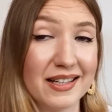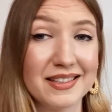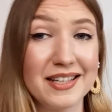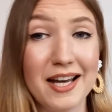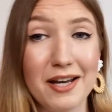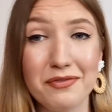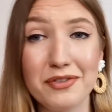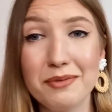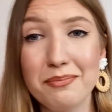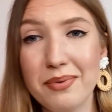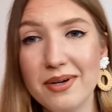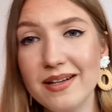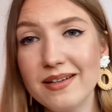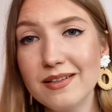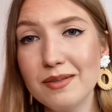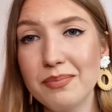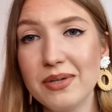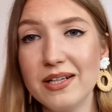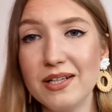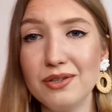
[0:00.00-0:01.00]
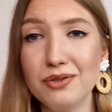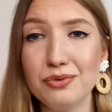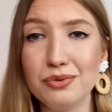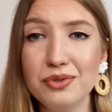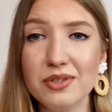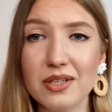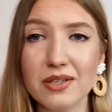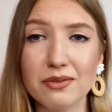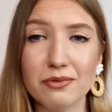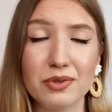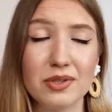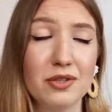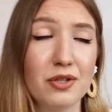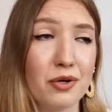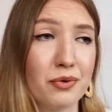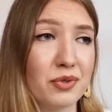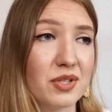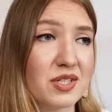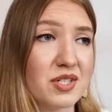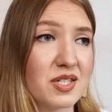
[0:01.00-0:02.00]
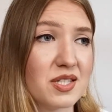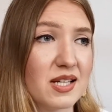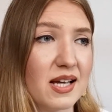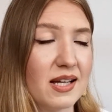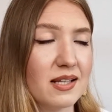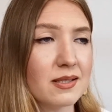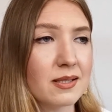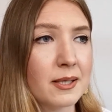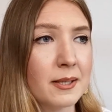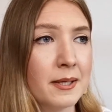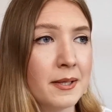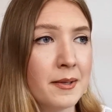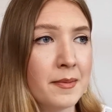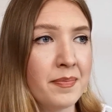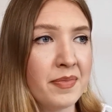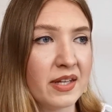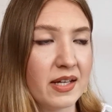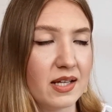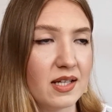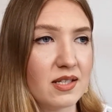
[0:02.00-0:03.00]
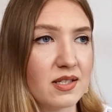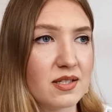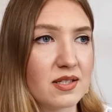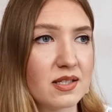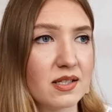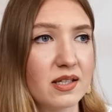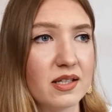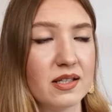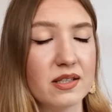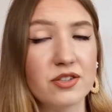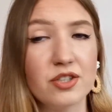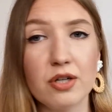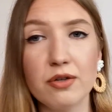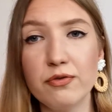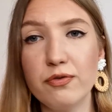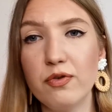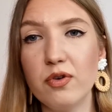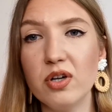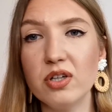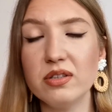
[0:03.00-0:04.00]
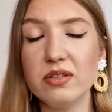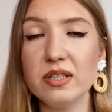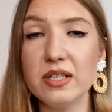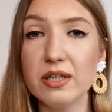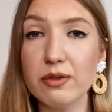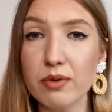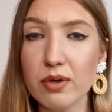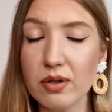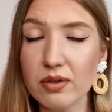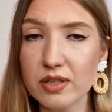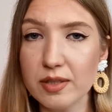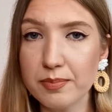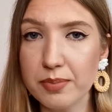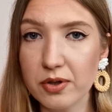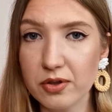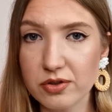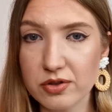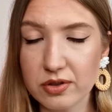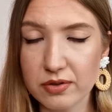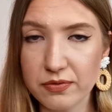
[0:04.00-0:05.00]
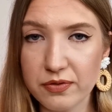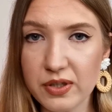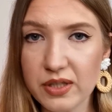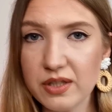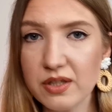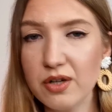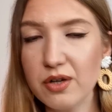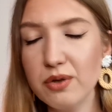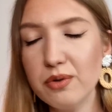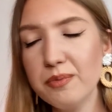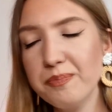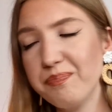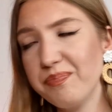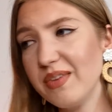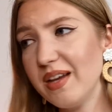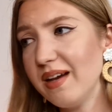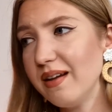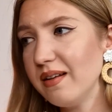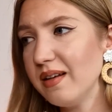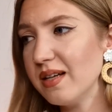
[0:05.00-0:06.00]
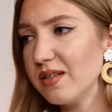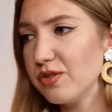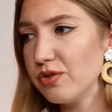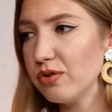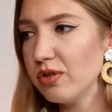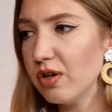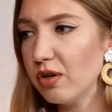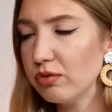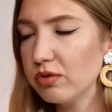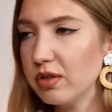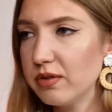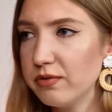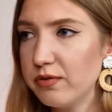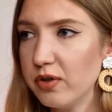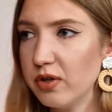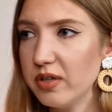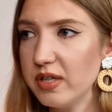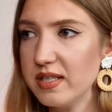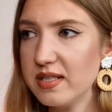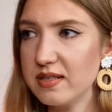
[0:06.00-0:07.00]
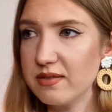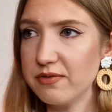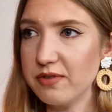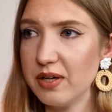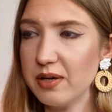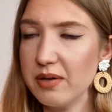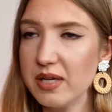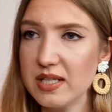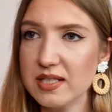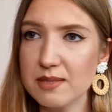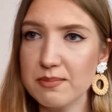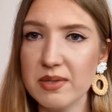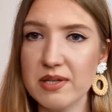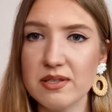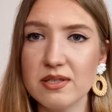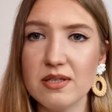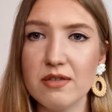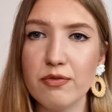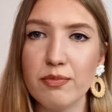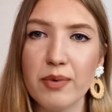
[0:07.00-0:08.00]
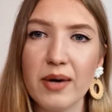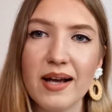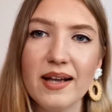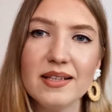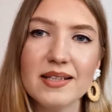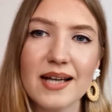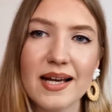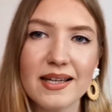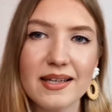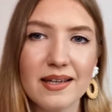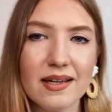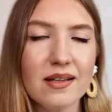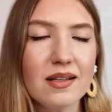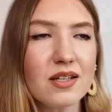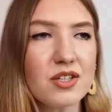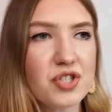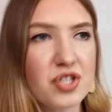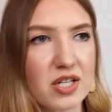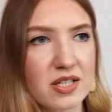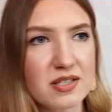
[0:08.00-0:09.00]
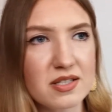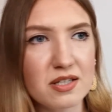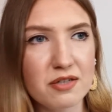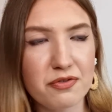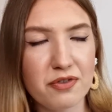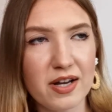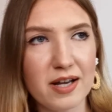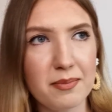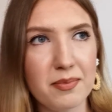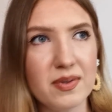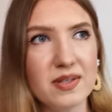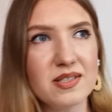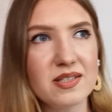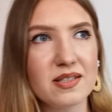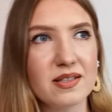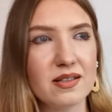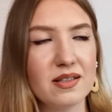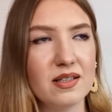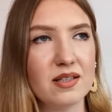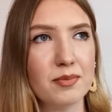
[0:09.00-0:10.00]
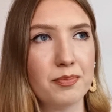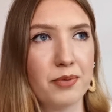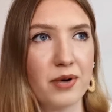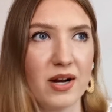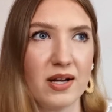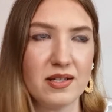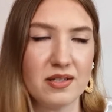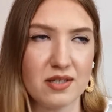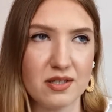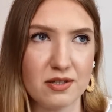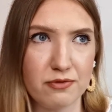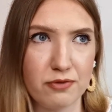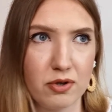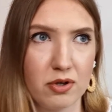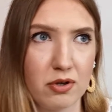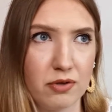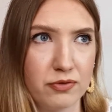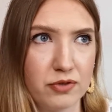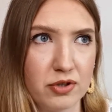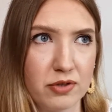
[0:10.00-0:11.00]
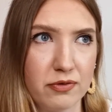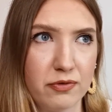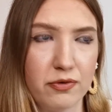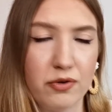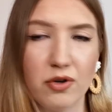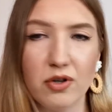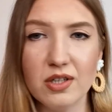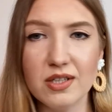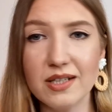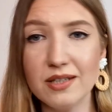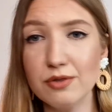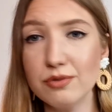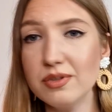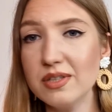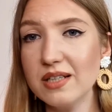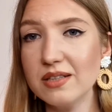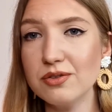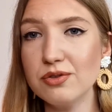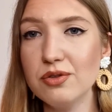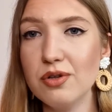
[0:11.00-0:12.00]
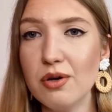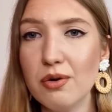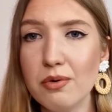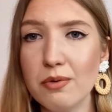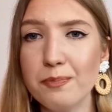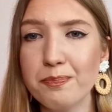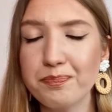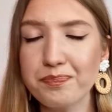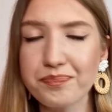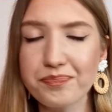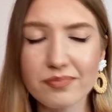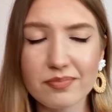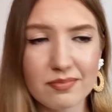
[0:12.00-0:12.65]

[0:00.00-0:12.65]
have the bottle, but I do not know the scent. It's Tom Ford Neroli Portofino. And as you know, Tom Ford is a very expensive brand. I cannot justify basically the prices of Tom Ford. I do not know